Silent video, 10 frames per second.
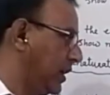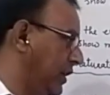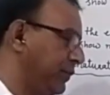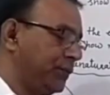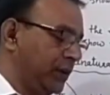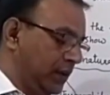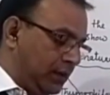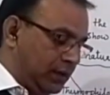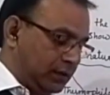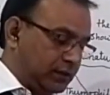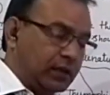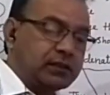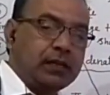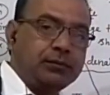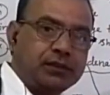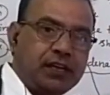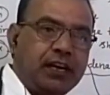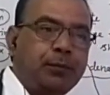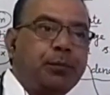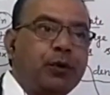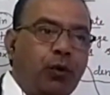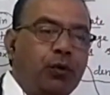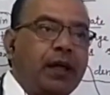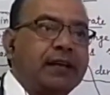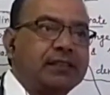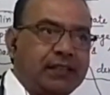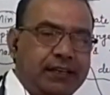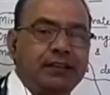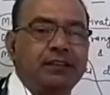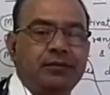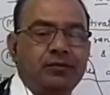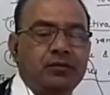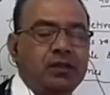If the substrate beyond exceed,